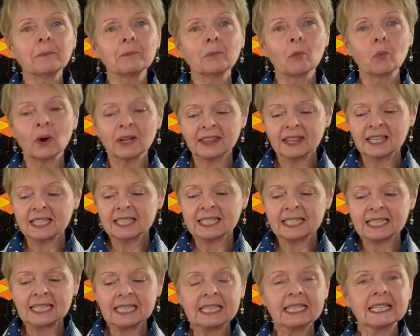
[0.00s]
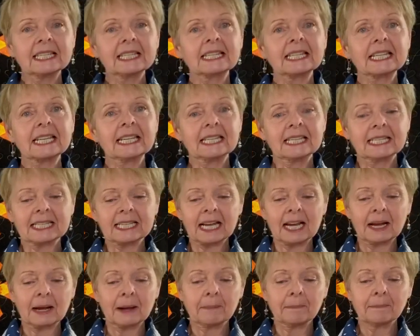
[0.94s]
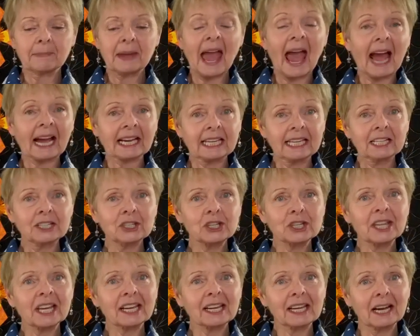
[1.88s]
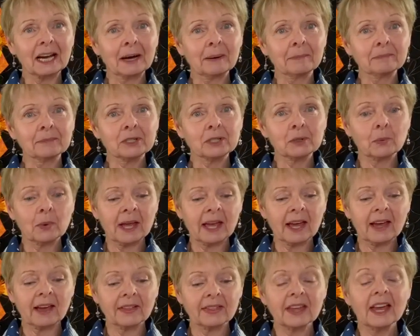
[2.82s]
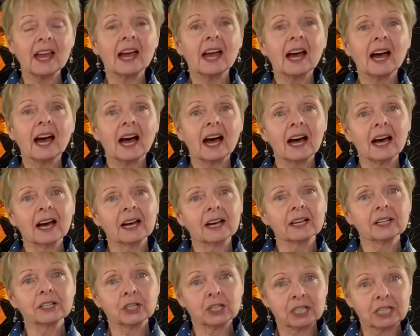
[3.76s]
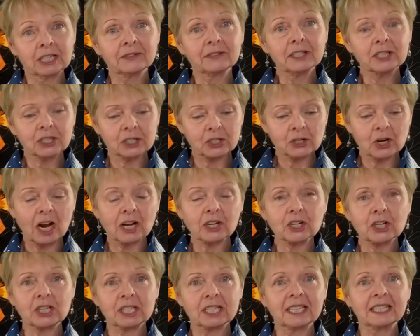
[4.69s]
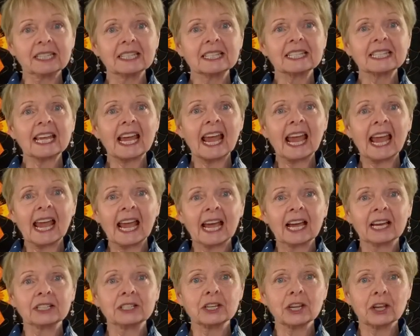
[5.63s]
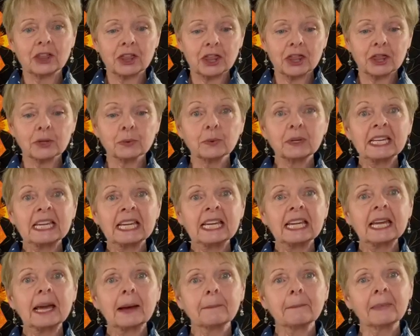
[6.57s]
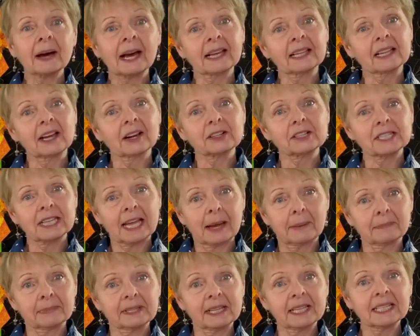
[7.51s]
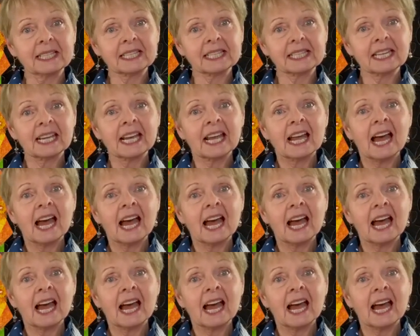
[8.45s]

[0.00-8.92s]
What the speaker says: What this is a package that comes with a sheet of instructions and 3 Mylar templates